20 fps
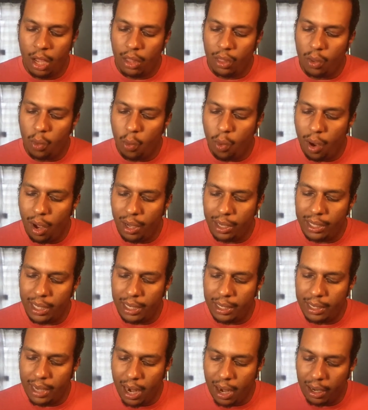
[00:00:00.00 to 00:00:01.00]
the water
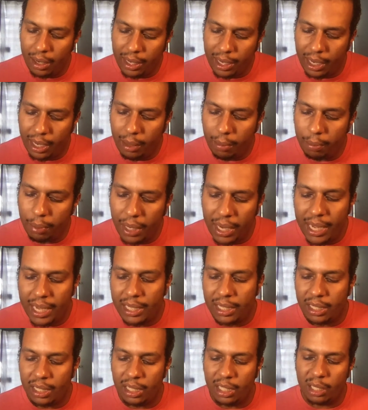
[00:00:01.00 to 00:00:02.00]
dark in
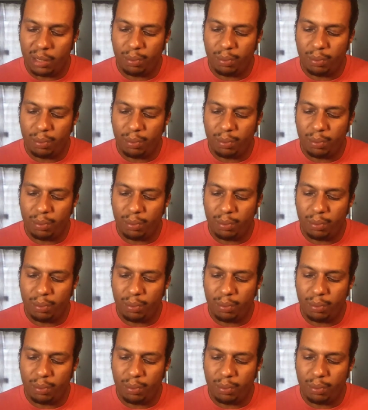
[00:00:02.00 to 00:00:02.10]
places,